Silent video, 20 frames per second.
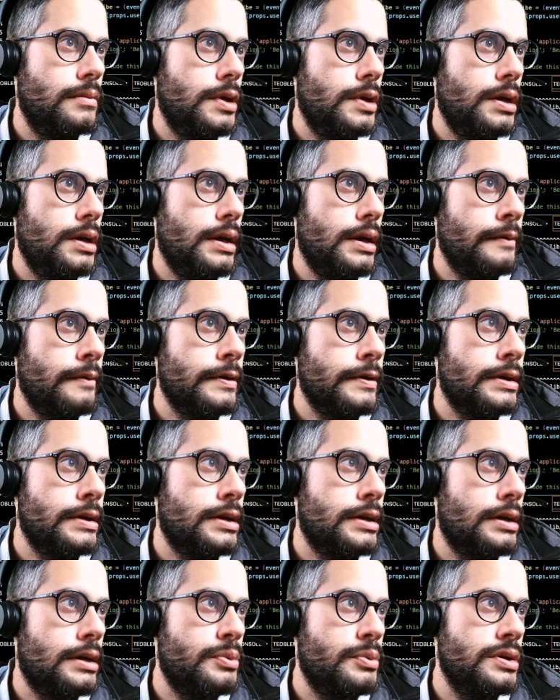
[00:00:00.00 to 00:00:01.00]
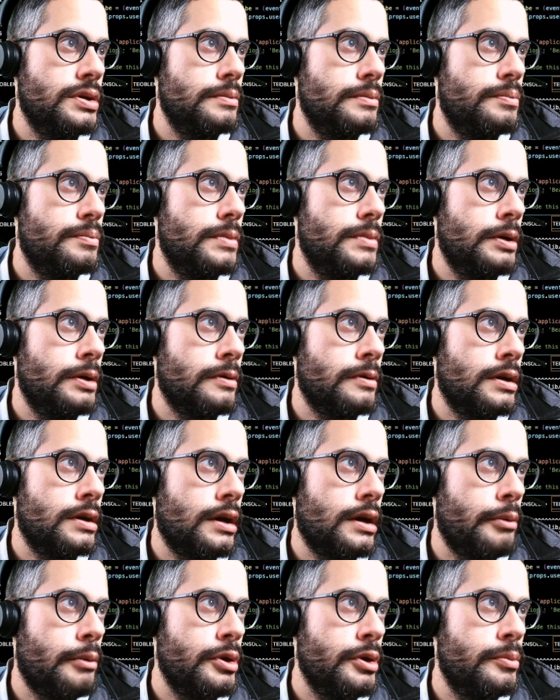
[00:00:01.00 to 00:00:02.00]
I'm gonna copy
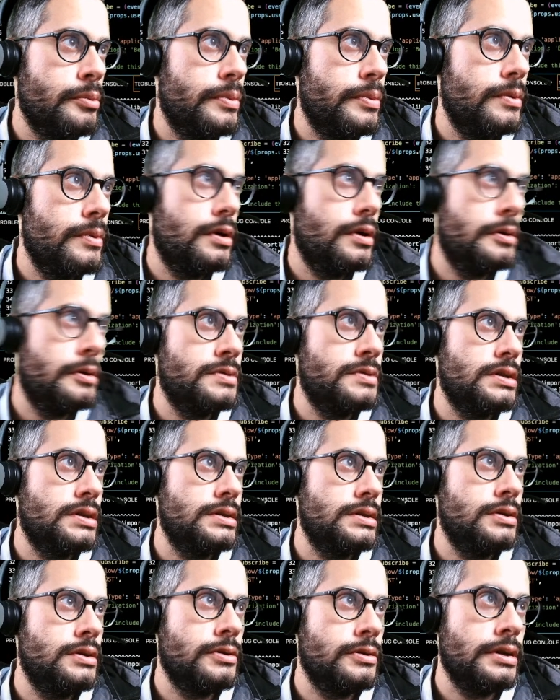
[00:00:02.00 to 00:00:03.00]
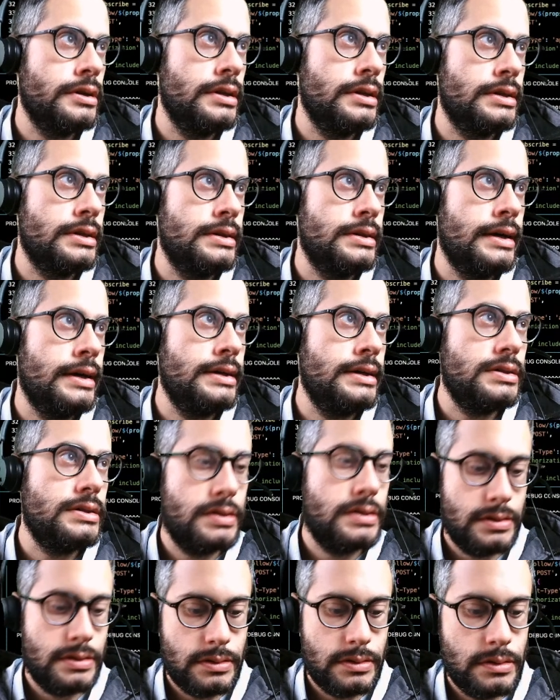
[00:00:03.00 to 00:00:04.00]
it upside, okay, like that.
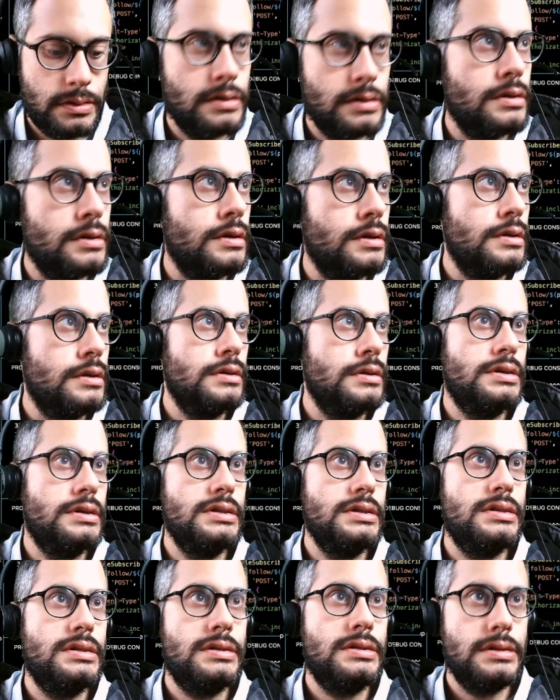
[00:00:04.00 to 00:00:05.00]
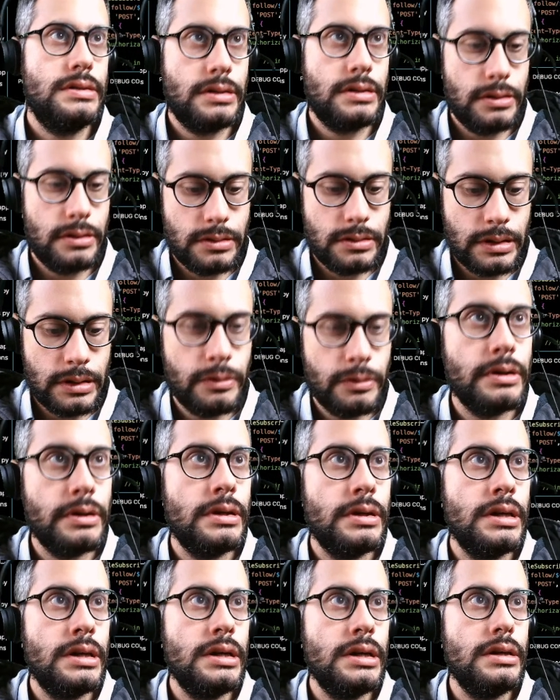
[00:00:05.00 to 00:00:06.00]
This is the code that we
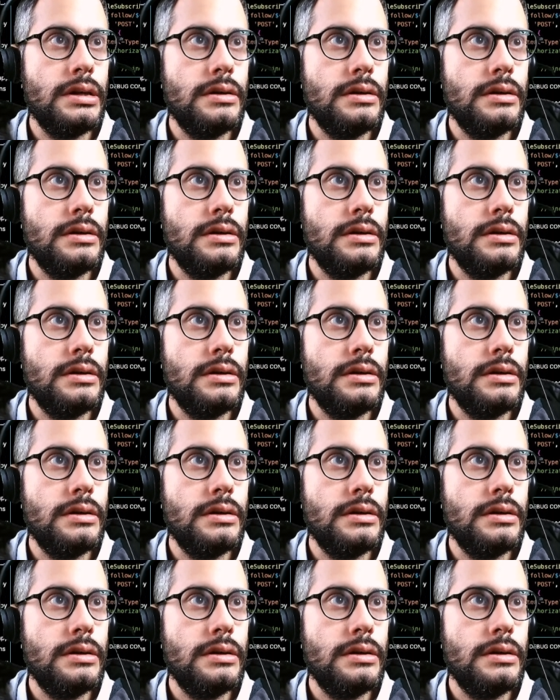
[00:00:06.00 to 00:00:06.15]
need.